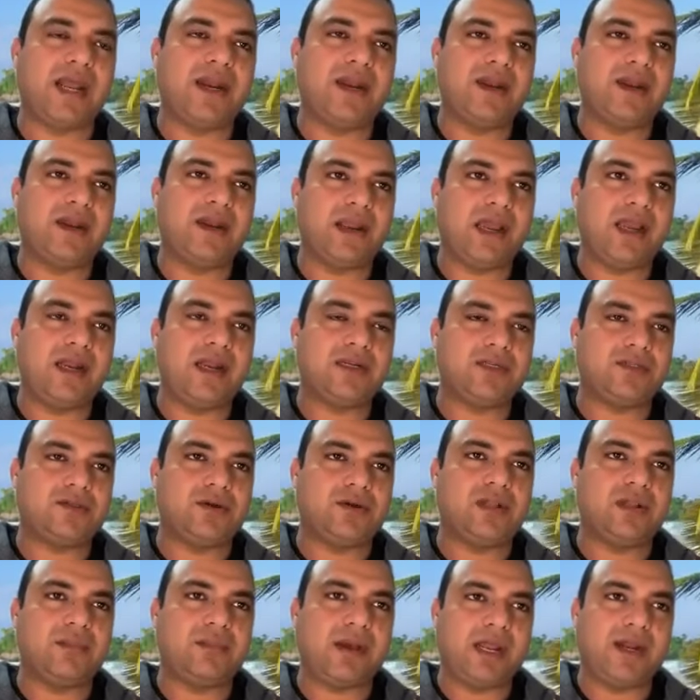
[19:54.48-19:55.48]
binary. I
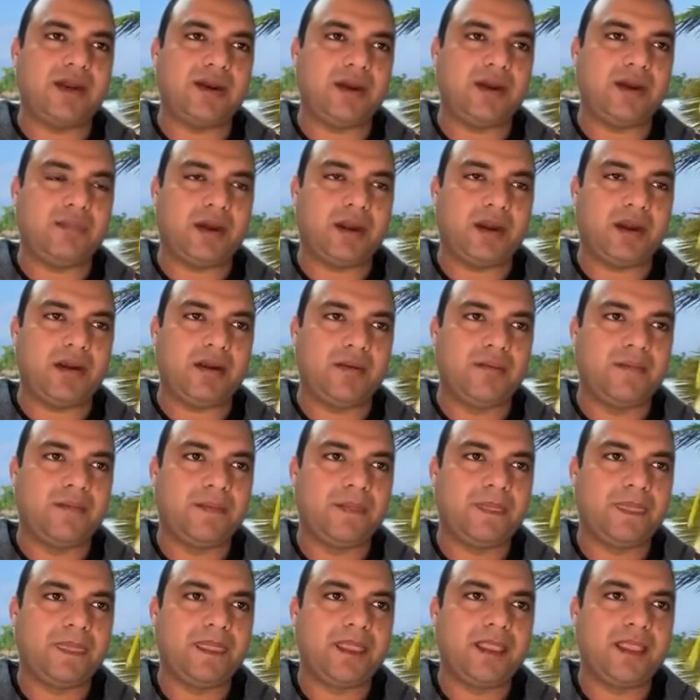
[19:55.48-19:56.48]
understood the binary part.
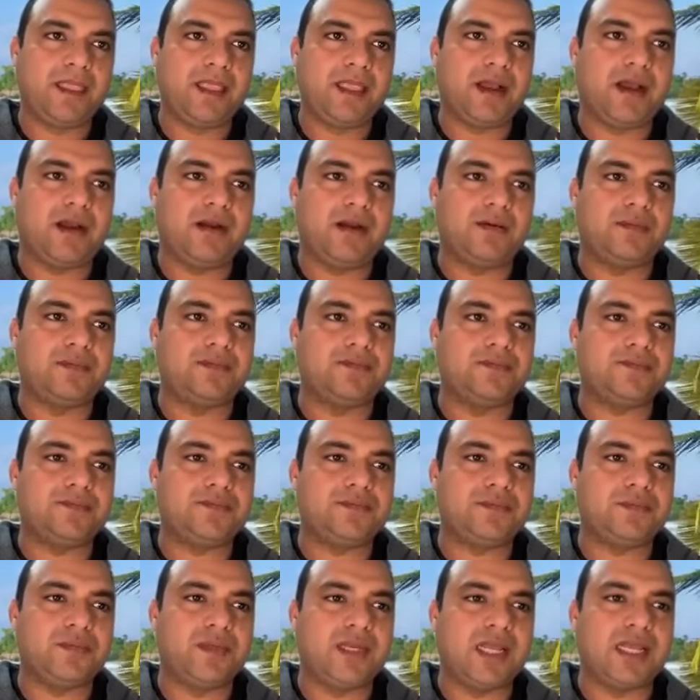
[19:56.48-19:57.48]

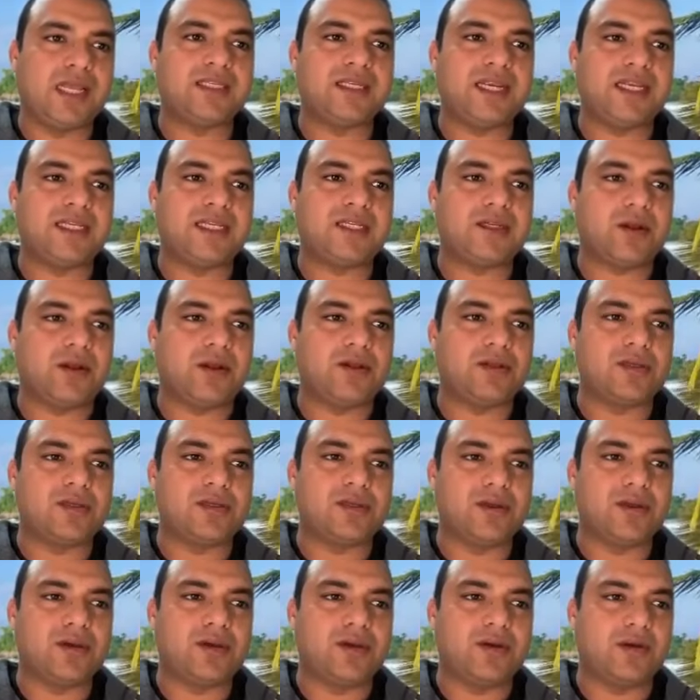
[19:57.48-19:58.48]
Does it
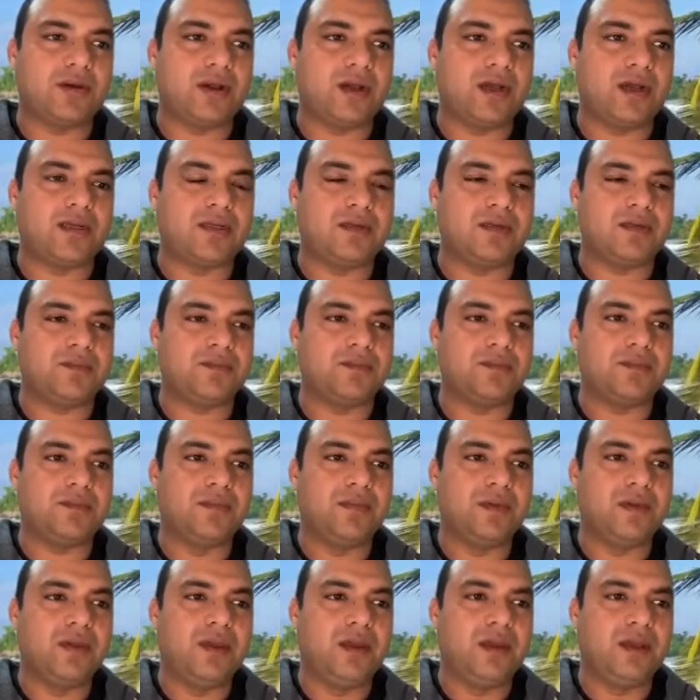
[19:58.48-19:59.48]
also
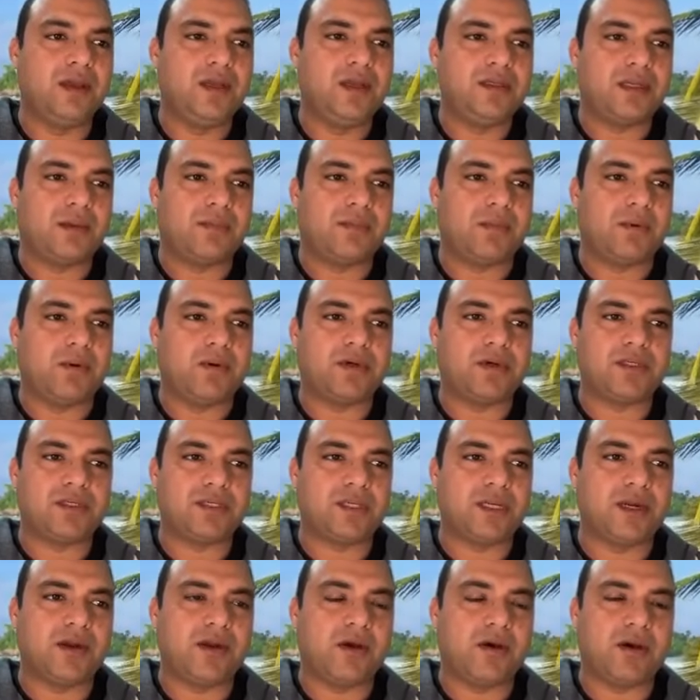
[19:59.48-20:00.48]

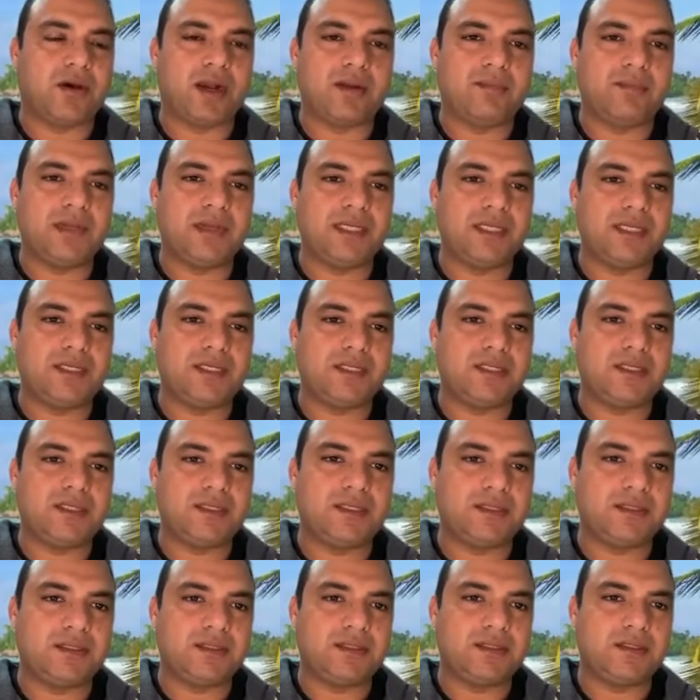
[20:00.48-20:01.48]
supports Docker
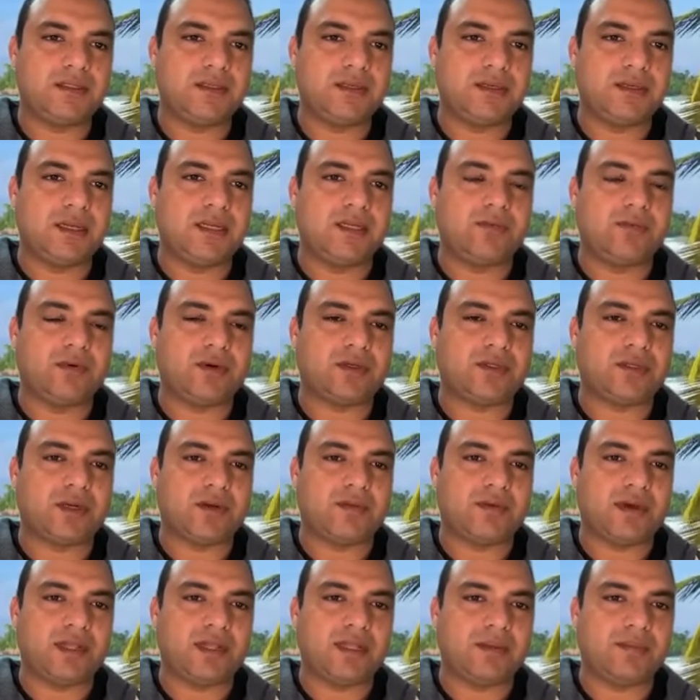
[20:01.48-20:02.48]
images? What
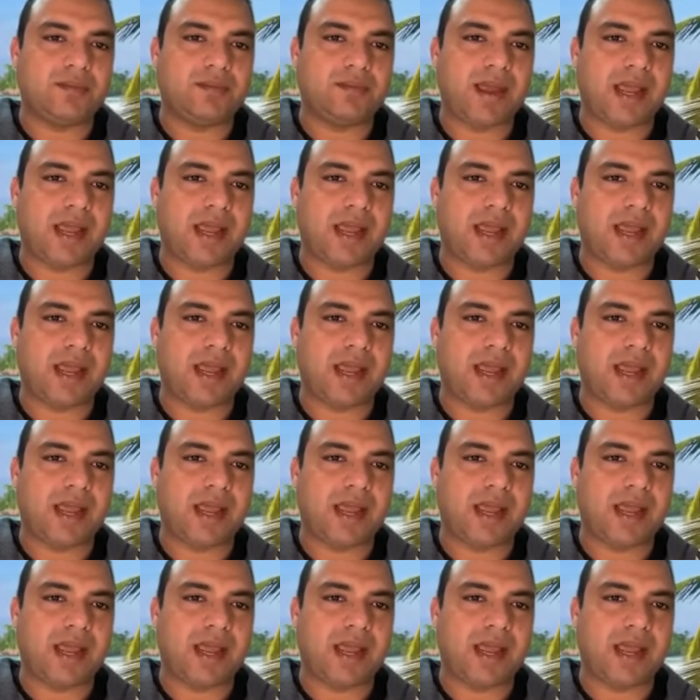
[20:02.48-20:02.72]
sort of other